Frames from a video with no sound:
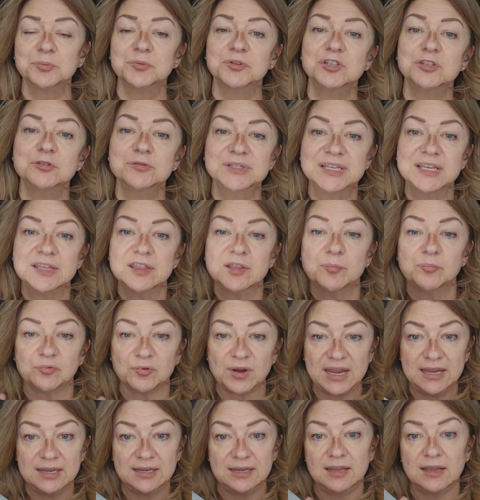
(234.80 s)
we're using the
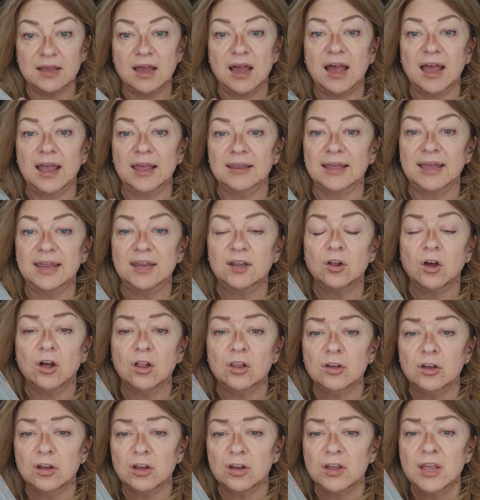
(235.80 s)
brightening highlight. All
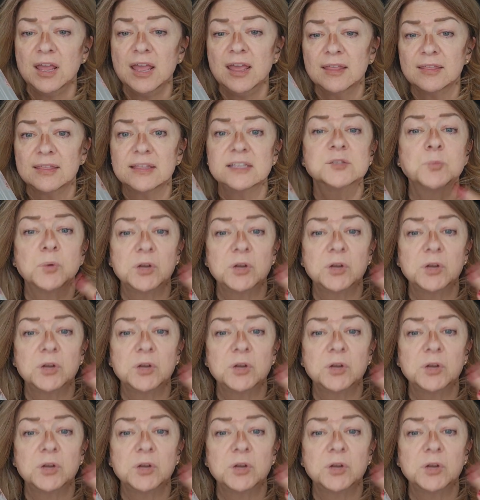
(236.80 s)
our things,